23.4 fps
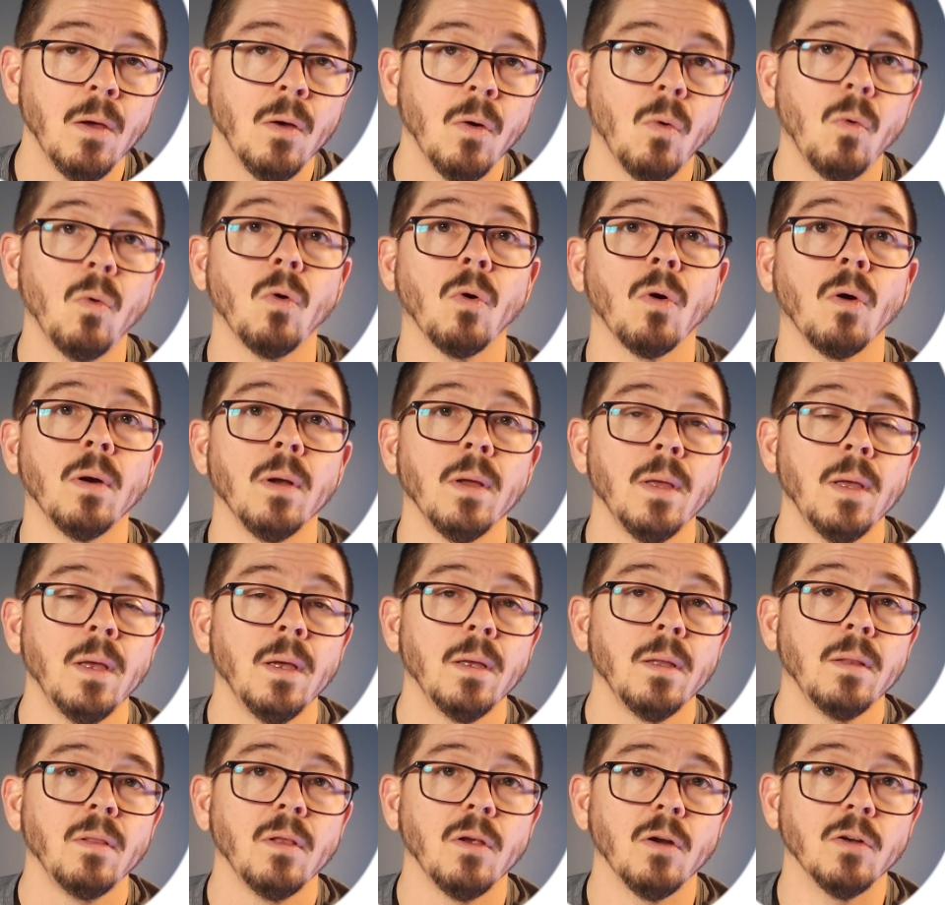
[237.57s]
or
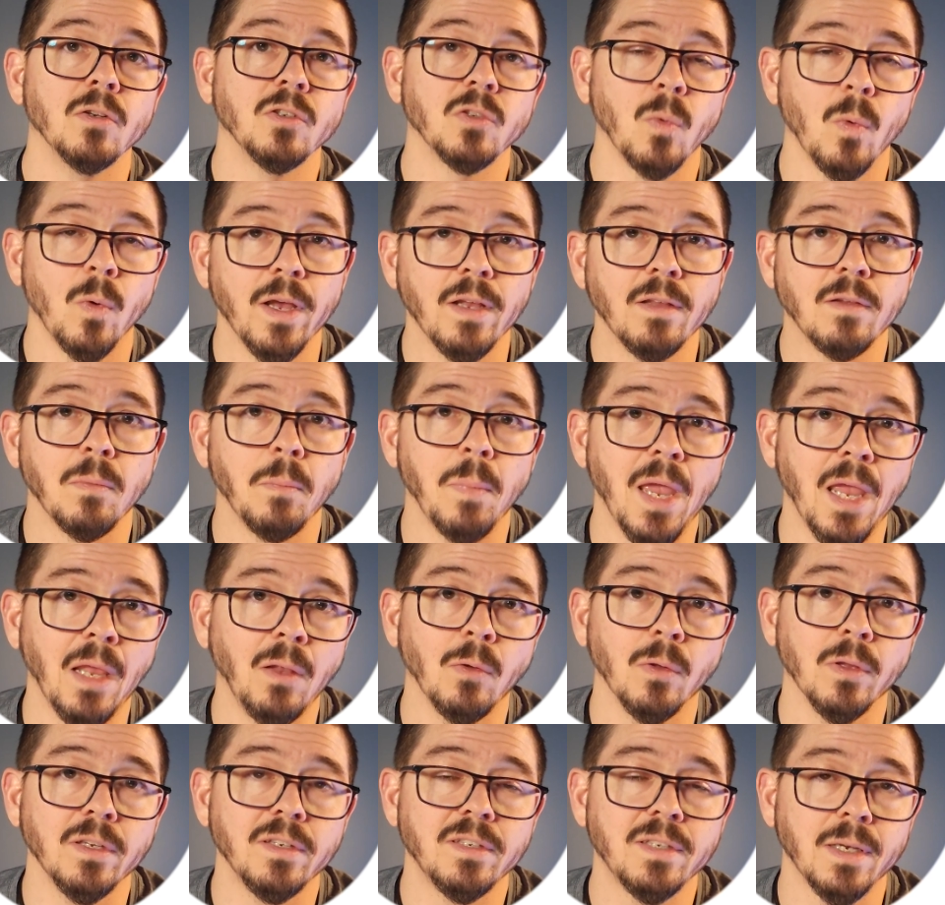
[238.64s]
there is a way to
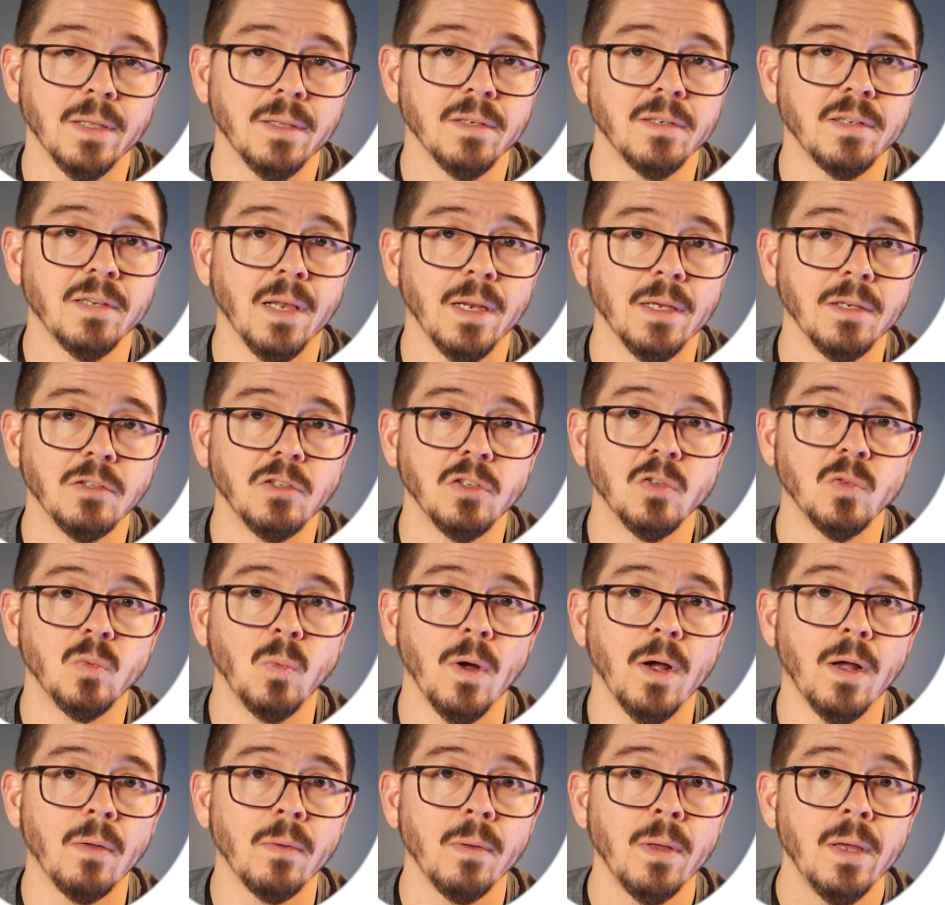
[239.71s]
manually set the settings as
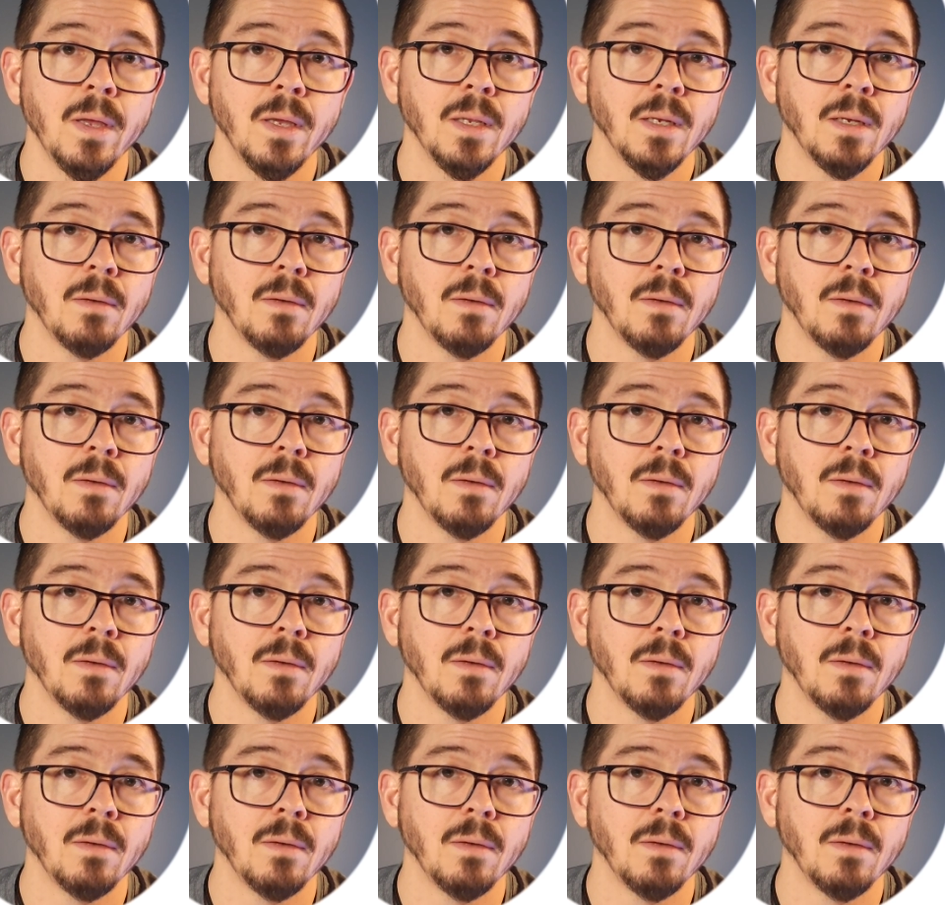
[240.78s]
well.